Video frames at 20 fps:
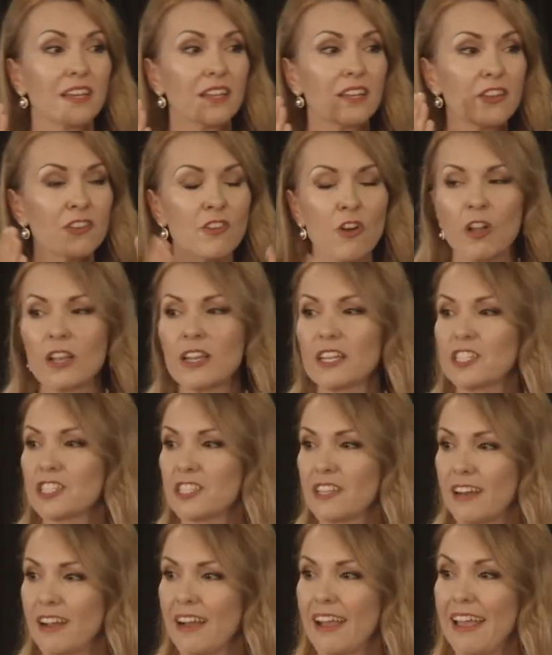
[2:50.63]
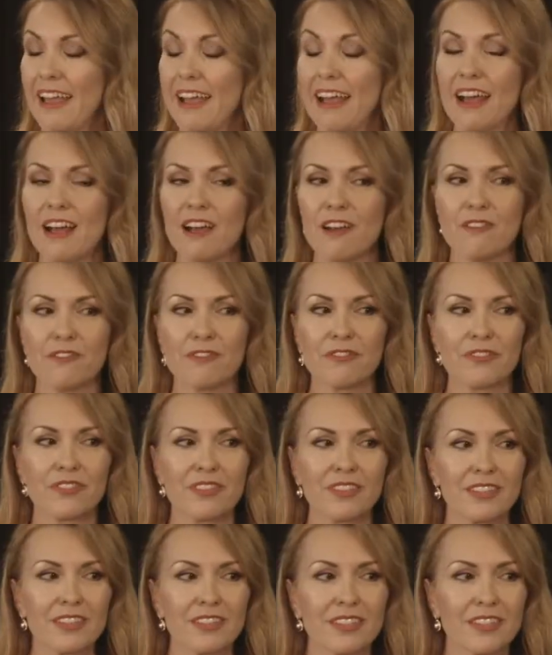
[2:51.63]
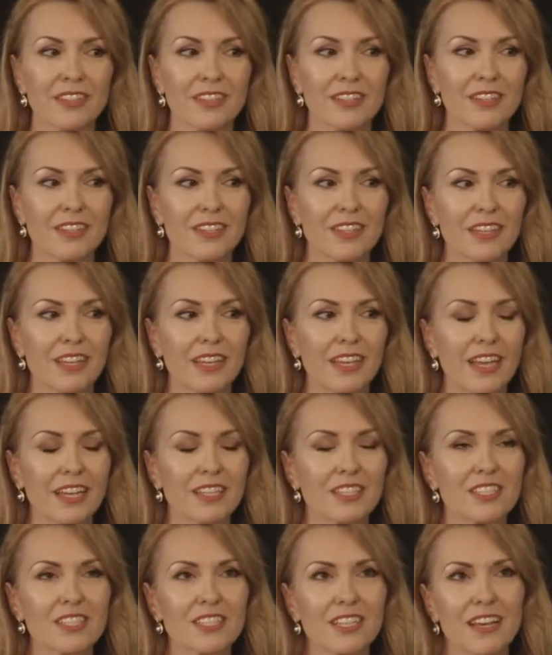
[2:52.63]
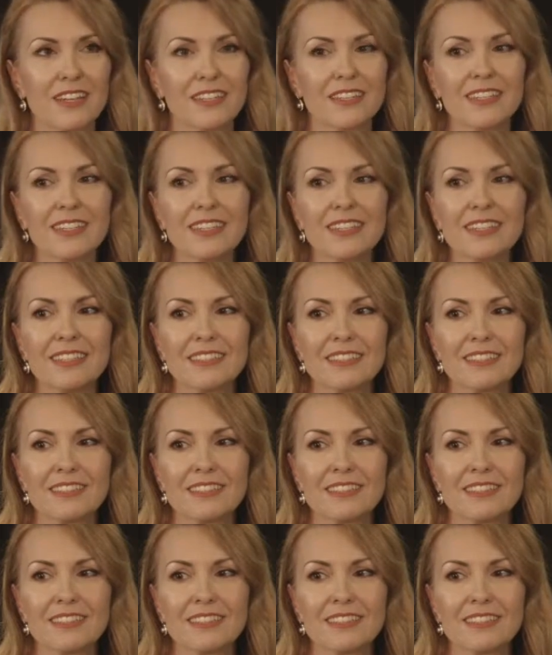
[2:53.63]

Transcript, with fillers: knowledge that I have and suddenly,